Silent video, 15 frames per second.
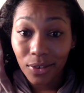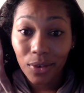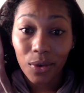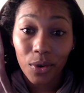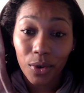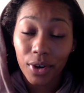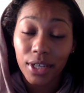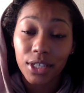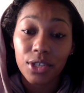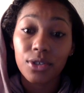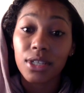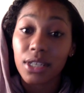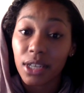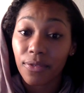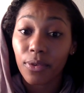or it's used
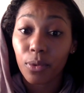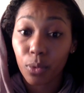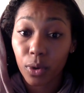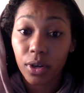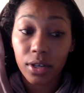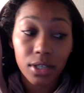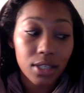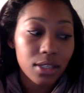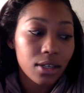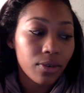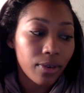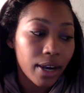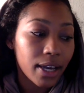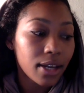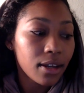in different words,
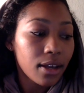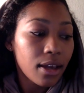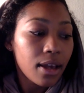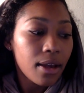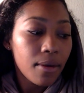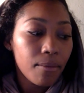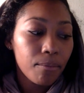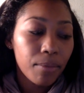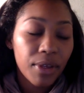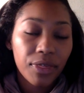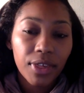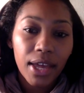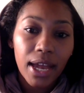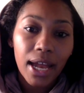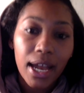right? But
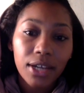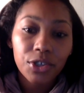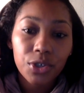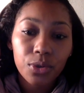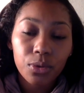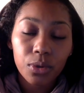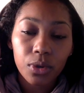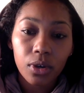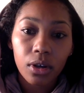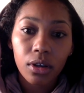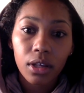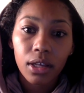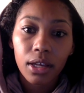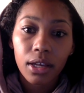the actual